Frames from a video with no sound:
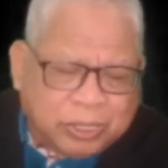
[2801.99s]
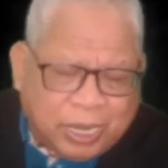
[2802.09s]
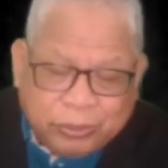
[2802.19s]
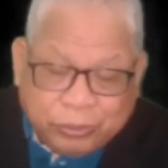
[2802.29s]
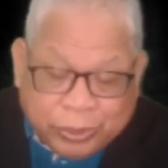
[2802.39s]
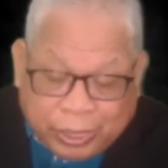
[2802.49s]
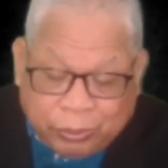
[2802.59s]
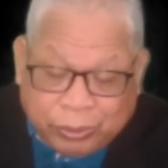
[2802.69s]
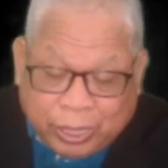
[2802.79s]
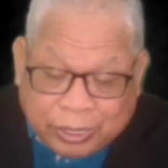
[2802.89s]
You
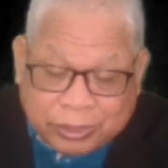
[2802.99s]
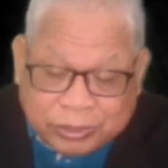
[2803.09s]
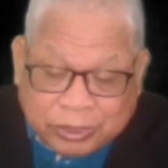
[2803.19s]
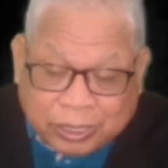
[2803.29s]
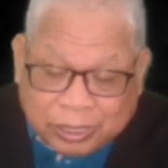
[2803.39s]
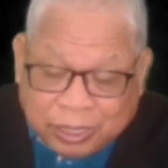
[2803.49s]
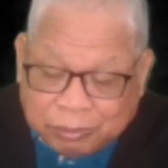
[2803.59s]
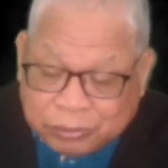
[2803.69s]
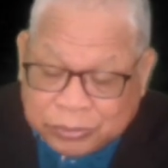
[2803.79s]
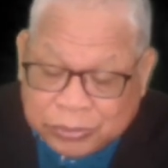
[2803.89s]
cannot
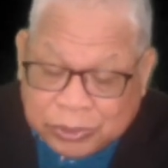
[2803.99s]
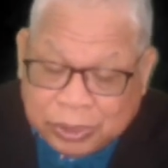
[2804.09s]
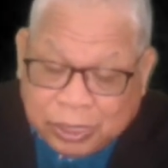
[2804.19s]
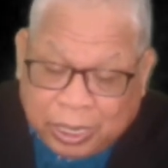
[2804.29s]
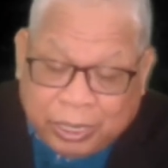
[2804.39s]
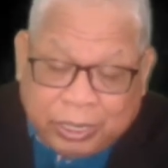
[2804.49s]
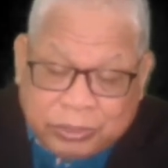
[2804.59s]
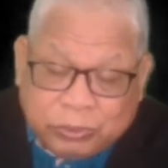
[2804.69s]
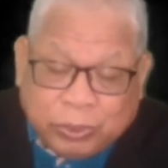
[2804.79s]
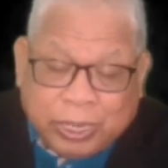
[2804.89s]
understand them.
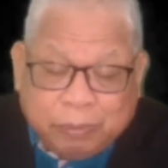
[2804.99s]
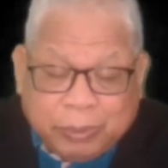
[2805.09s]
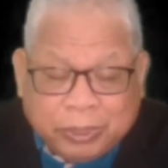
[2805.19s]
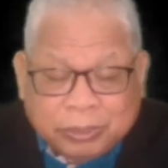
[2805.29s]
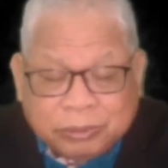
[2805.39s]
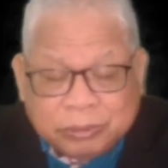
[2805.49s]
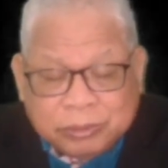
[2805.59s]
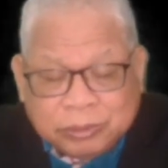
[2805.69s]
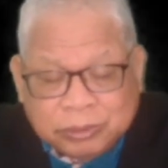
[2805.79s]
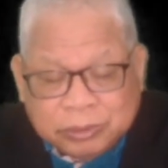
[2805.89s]
And this is what
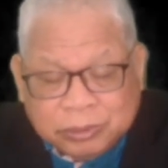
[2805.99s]
happened.